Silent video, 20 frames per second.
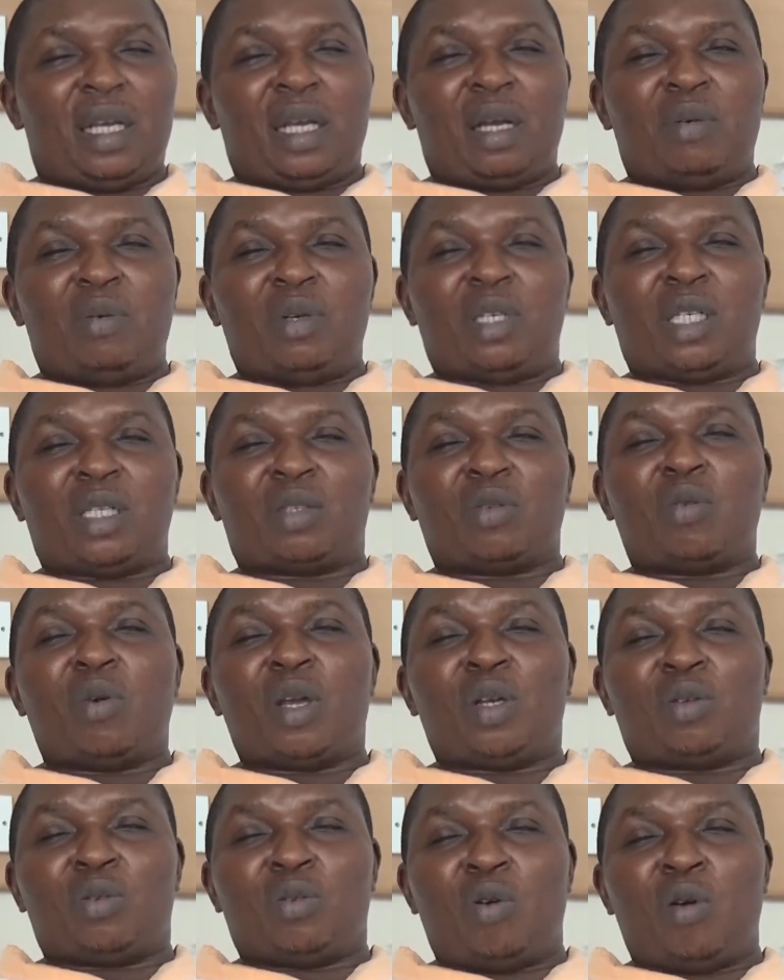which is
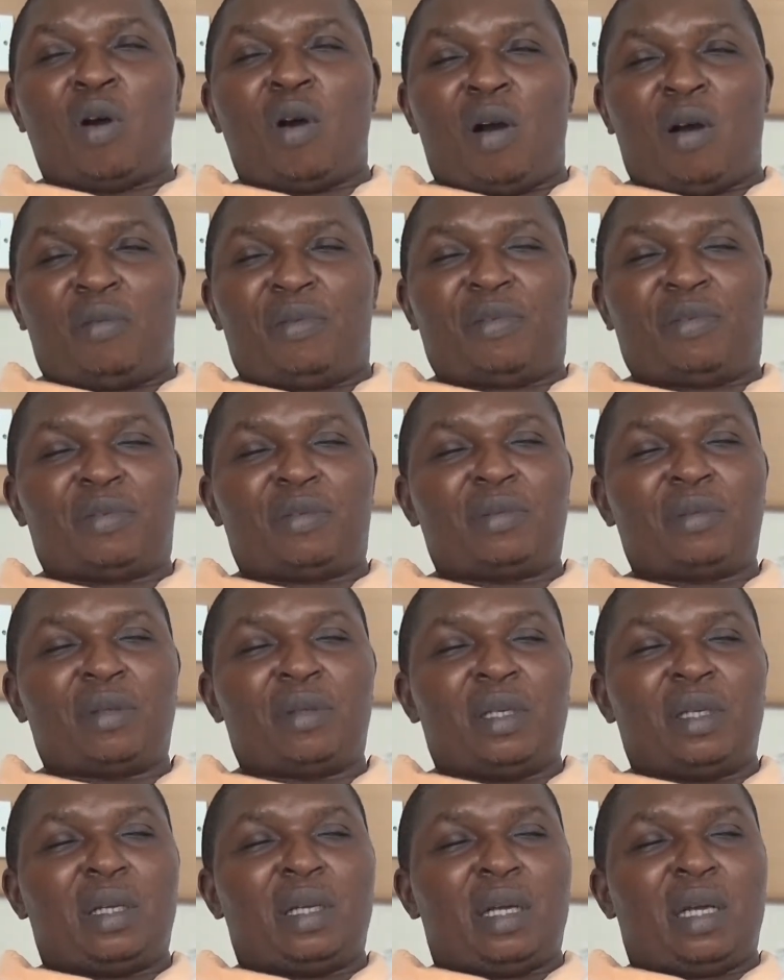going to go off.
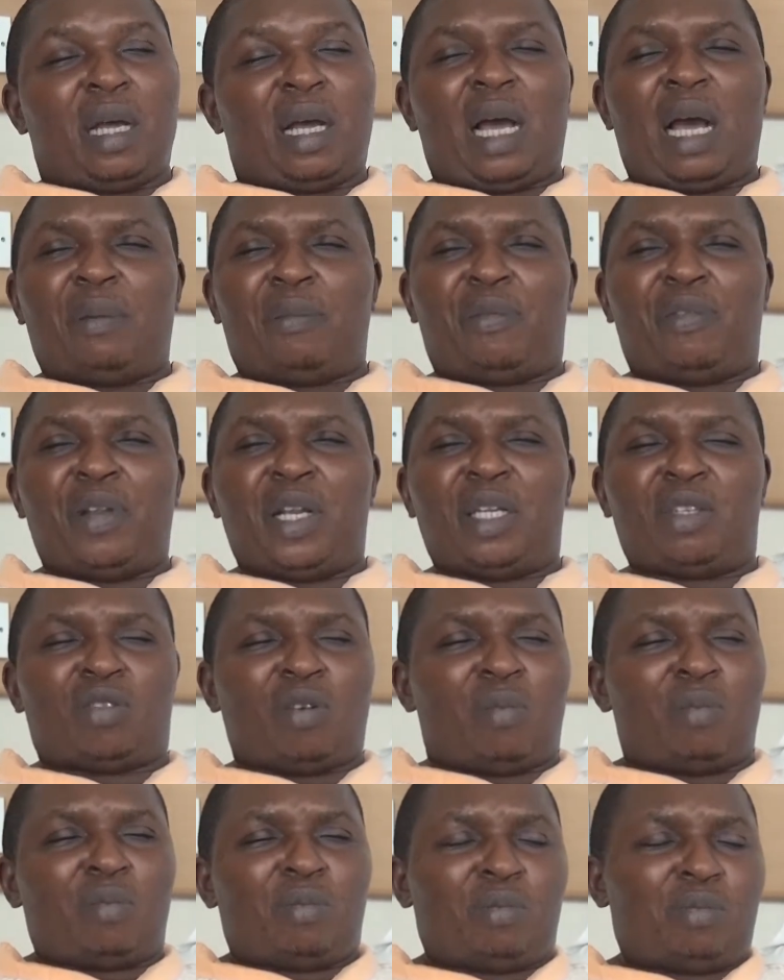I'm feeling
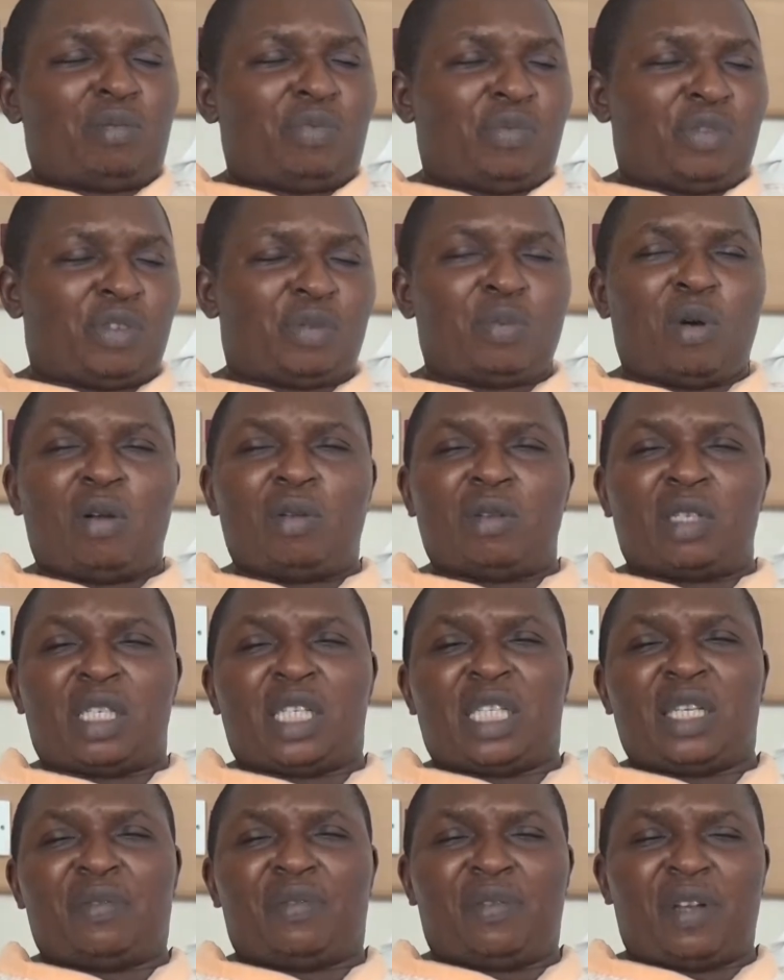some small
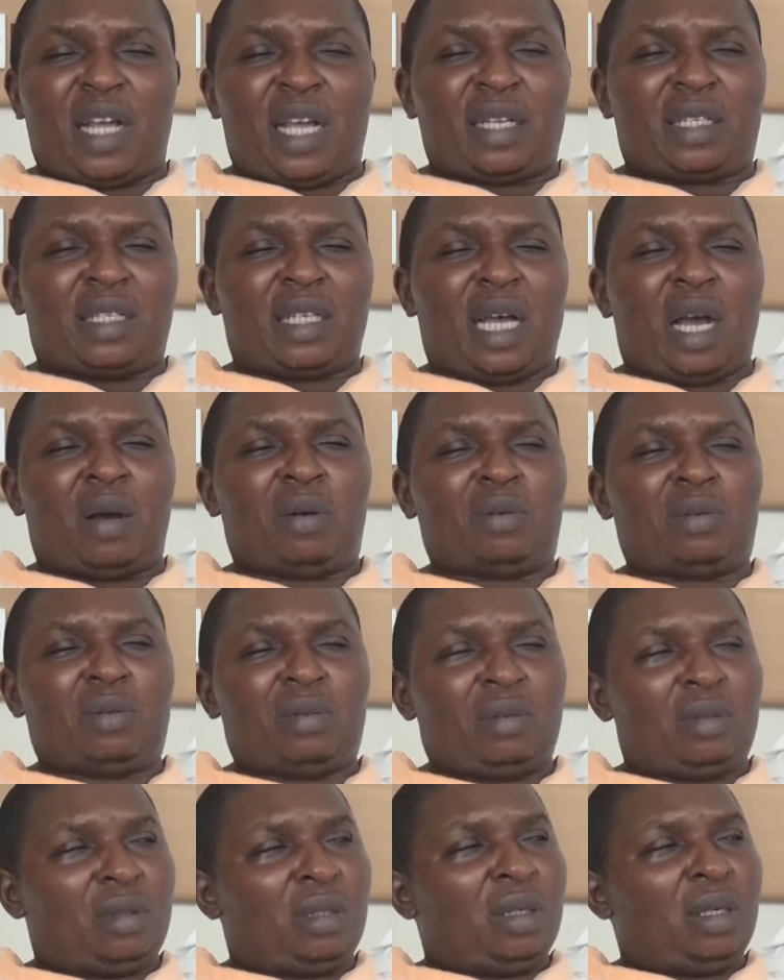stiffness now,
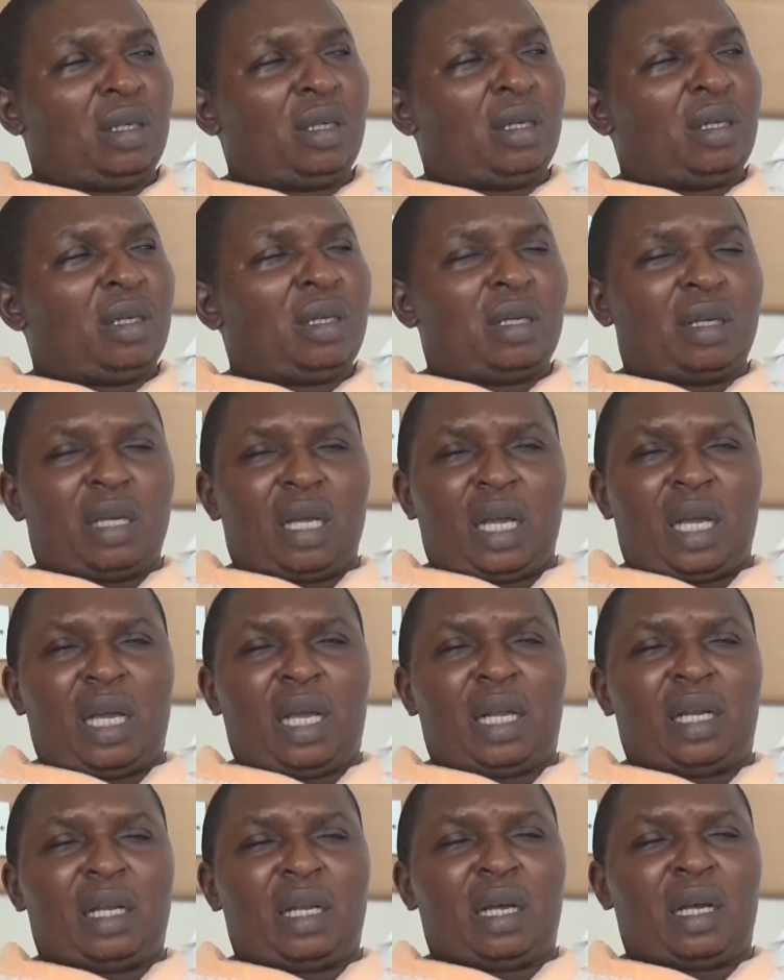
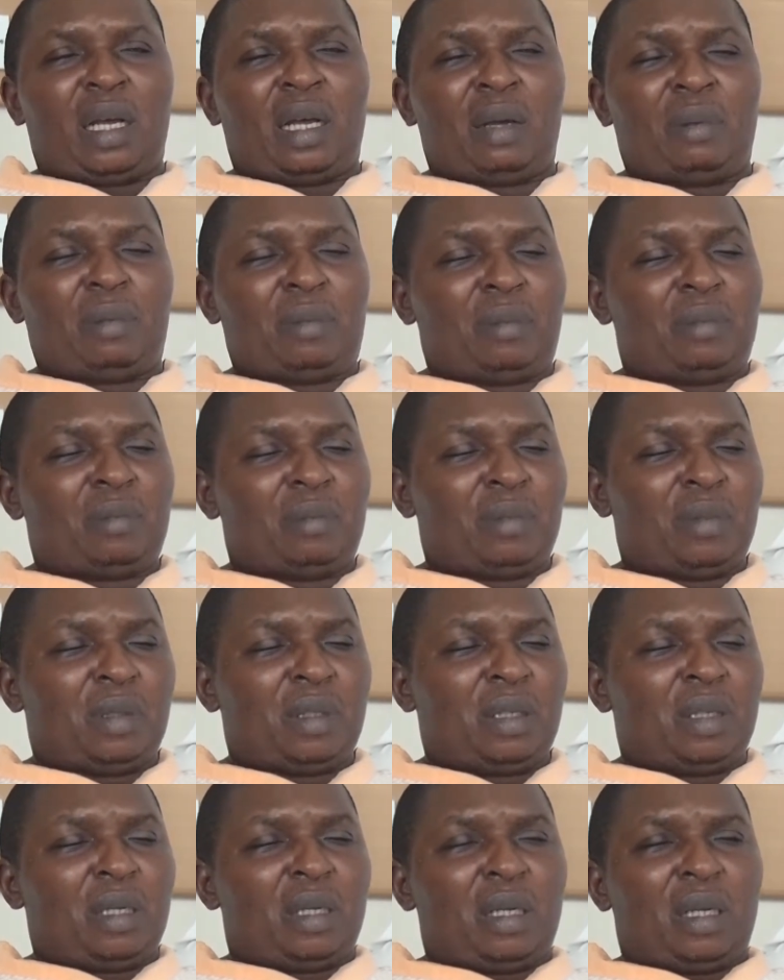and
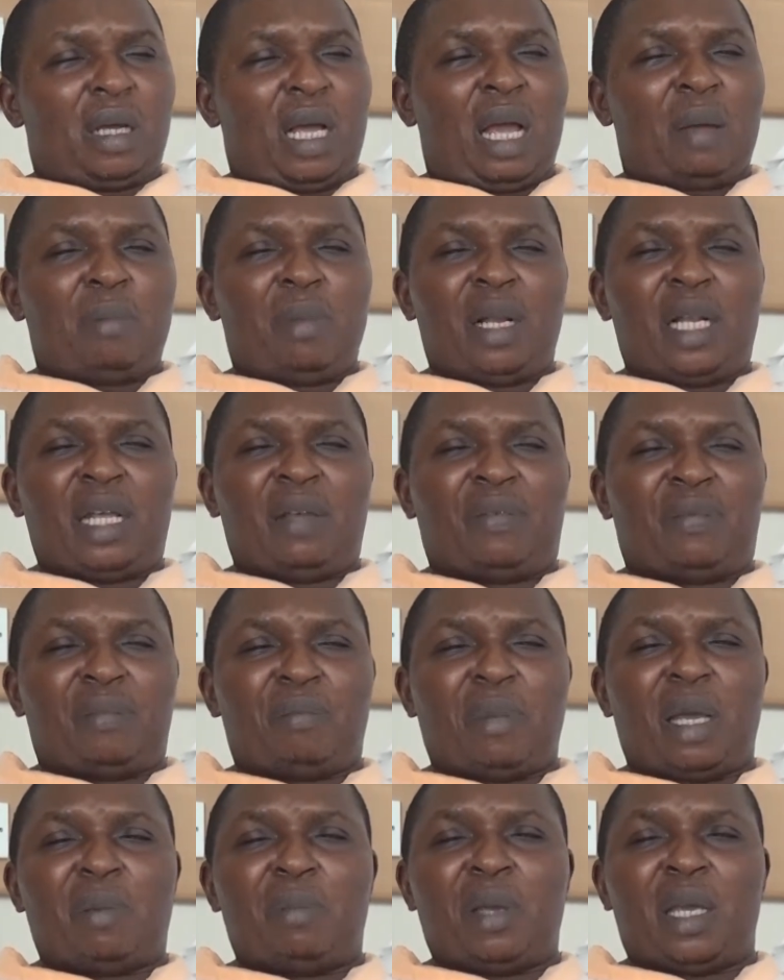I believe
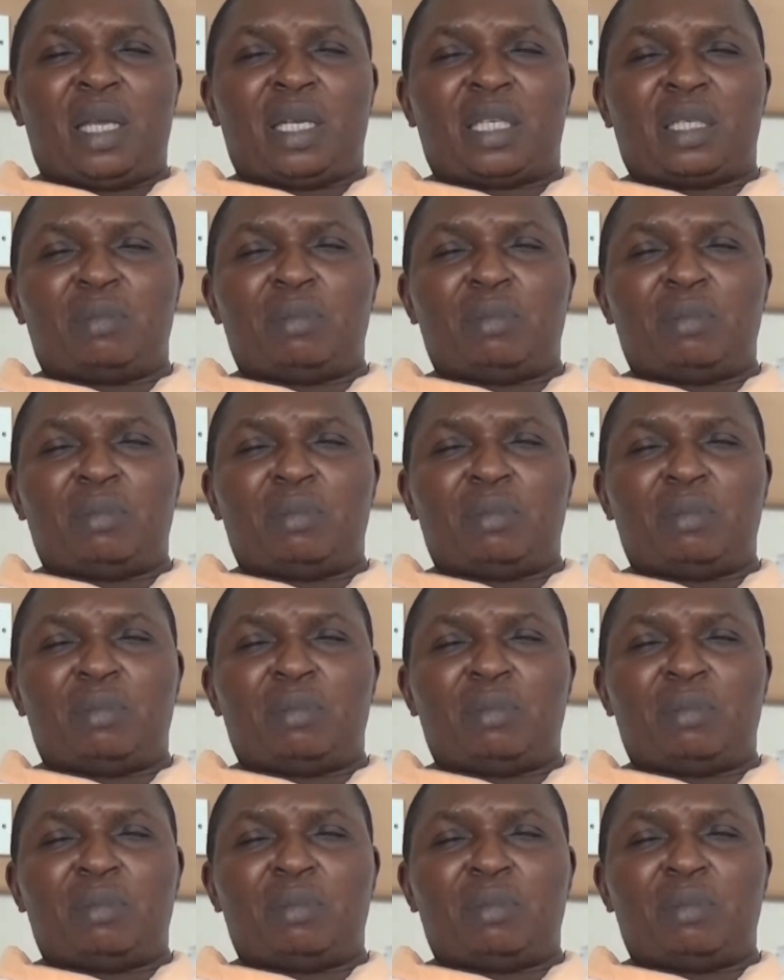maybe it's